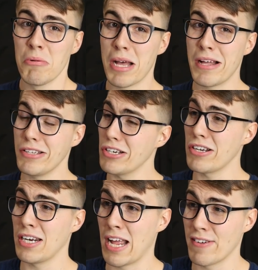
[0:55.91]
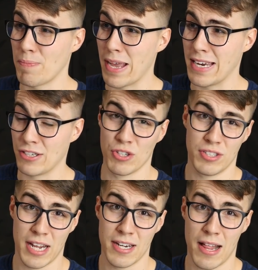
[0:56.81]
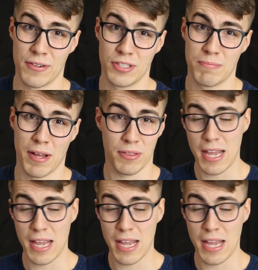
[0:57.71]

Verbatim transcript: well, you're going to have to pay an extra ten dollars a month.